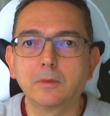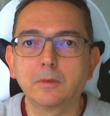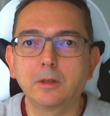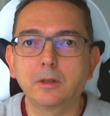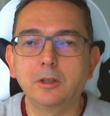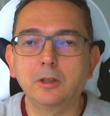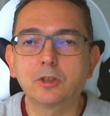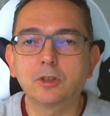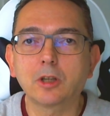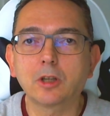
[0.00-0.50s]

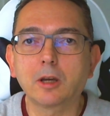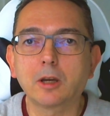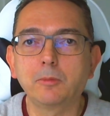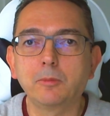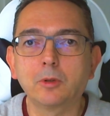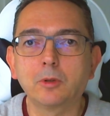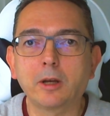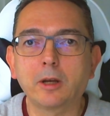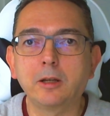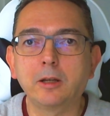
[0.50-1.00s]
Each time
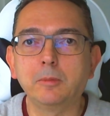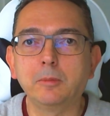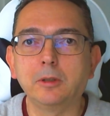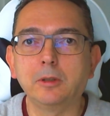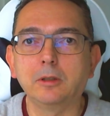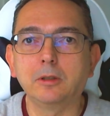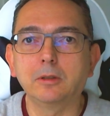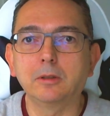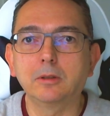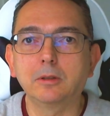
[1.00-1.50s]
your
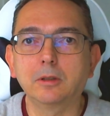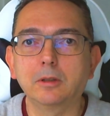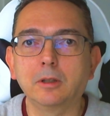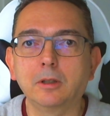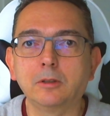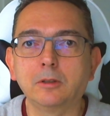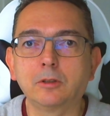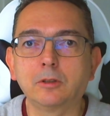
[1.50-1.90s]
enemy is